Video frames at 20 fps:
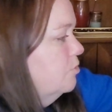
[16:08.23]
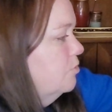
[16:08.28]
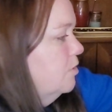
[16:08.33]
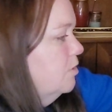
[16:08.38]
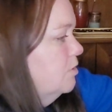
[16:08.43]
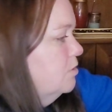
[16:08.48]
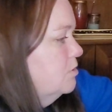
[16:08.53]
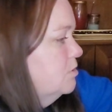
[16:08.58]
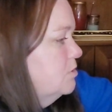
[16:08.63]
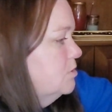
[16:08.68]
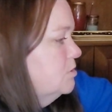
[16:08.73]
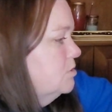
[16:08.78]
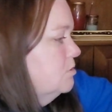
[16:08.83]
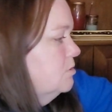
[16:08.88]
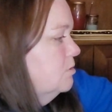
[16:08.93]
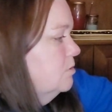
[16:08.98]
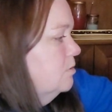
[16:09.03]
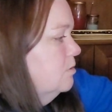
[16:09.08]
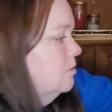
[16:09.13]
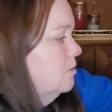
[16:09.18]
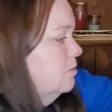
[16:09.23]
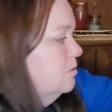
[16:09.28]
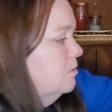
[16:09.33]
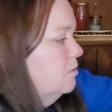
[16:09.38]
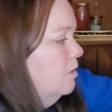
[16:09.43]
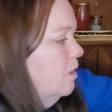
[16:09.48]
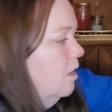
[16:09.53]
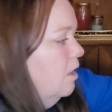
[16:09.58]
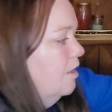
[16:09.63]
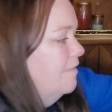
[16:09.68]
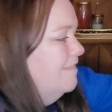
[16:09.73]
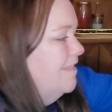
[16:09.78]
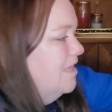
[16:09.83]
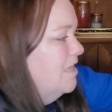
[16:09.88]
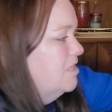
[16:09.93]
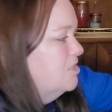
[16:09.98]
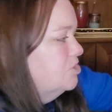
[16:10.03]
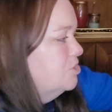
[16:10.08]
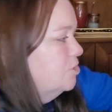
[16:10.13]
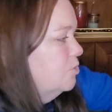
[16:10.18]
this on the
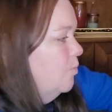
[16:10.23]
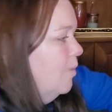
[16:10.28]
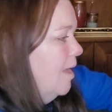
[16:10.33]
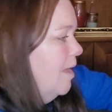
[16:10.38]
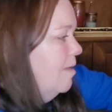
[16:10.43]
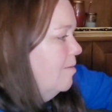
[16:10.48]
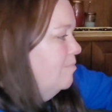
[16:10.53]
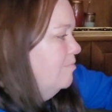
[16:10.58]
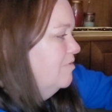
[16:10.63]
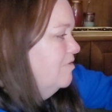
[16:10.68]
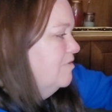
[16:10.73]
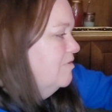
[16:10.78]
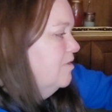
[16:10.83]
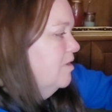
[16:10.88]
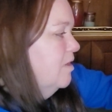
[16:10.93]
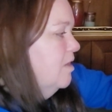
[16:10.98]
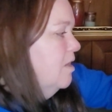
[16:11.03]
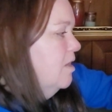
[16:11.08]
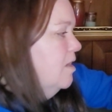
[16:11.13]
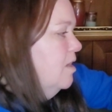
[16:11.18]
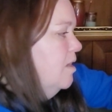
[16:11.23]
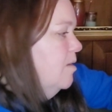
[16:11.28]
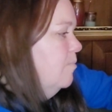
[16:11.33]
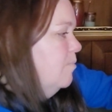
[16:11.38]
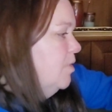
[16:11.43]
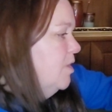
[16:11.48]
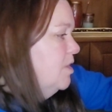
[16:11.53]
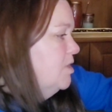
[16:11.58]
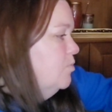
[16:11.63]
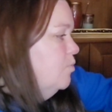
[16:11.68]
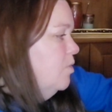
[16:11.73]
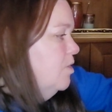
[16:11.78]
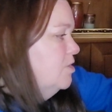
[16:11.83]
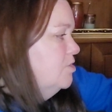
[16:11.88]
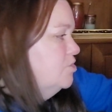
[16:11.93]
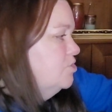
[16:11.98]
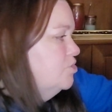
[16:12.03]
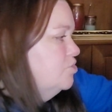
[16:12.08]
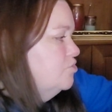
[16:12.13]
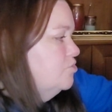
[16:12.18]
interwebs, but I
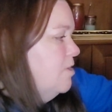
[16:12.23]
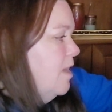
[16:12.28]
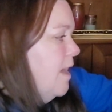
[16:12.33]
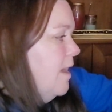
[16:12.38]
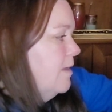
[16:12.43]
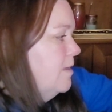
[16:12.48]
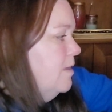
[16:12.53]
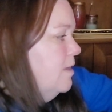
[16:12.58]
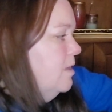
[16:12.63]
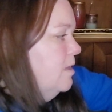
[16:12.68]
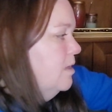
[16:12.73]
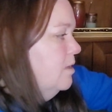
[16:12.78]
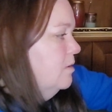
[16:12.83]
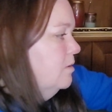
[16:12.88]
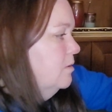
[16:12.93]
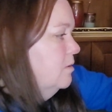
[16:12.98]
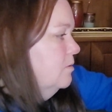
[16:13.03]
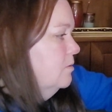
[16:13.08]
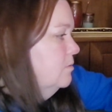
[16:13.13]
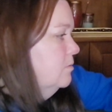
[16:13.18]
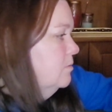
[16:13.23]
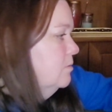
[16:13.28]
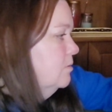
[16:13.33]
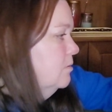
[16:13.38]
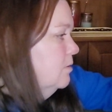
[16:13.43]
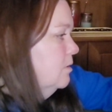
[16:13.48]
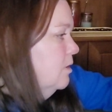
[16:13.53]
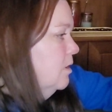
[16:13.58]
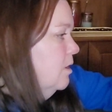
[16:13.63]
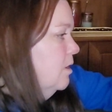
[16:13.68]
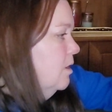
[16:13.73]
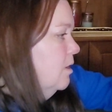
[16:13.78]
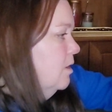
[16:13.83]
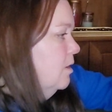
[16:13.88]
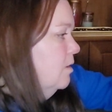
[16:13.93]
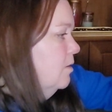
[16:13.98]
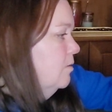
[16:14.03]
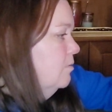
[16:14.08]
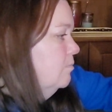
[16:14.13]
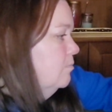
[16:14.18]
was tracking
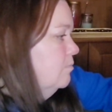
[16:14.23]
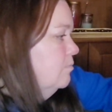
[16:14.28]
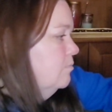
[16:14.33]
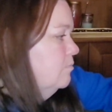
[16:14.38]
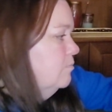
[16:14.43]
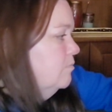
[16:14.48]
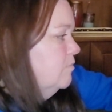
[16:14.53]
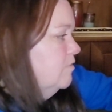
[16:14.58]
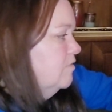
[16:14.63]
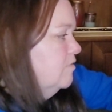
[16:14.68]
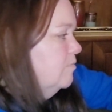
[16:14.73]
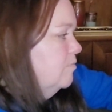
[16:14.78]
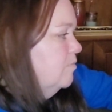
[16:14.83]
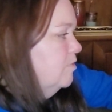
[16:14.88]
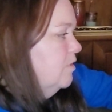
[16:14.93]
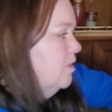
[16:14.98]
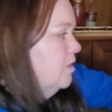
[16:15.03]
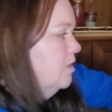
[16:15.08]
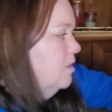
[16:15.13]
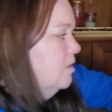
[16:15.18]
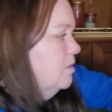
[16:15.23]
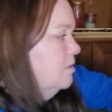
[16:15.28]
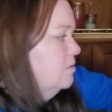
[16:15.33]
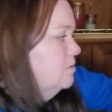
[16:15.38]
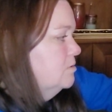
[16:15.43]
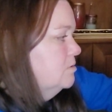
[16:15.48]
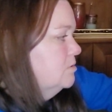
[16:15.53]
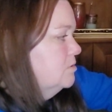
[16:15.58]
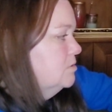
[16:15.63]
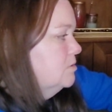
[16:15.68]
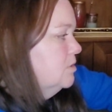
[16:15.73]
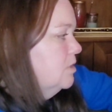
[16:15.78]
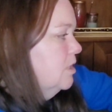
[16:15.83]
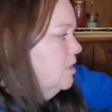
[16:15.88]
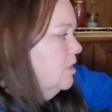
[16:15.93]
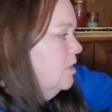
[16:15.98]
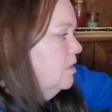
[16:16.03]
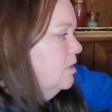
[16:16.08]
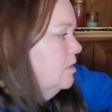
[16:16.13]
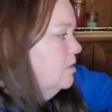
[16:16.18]
some things,
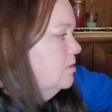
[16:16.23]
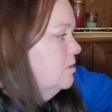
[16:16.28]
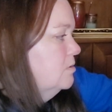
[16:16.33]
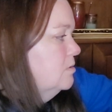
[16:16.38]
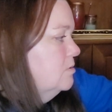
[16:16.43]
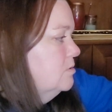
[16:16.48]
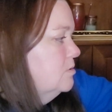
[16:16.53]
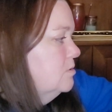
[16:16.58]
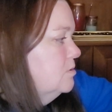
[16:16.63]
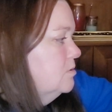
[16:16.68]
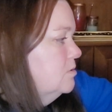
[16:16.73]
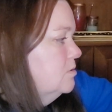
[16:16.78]
and